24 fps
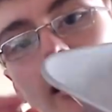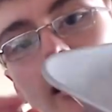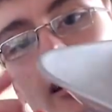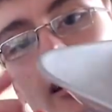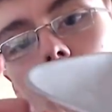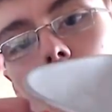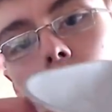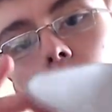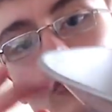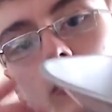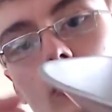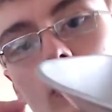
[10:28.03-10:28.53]

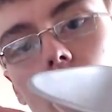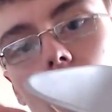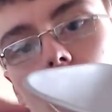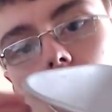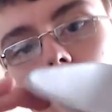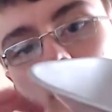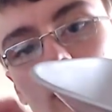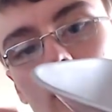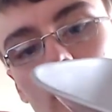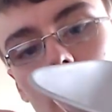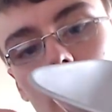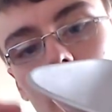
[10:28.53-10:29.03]
um,
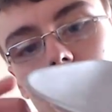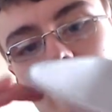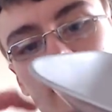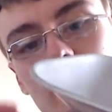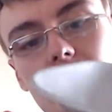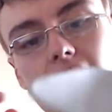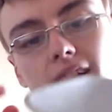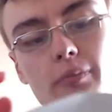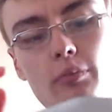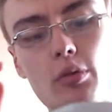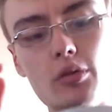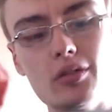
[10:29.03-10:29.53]

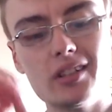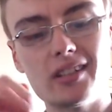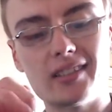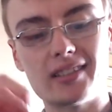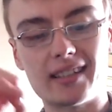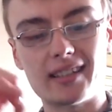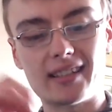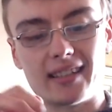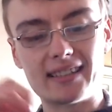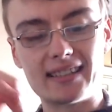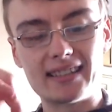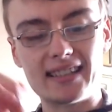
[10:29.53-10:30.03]
I suppose
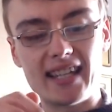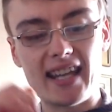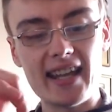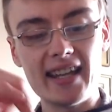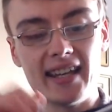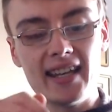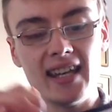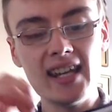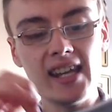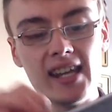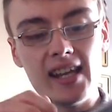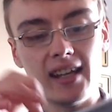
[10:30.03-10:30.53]
it's like a
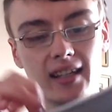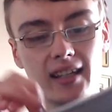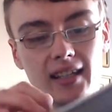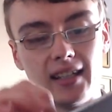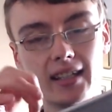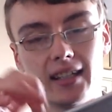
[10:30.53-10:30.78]
tinny,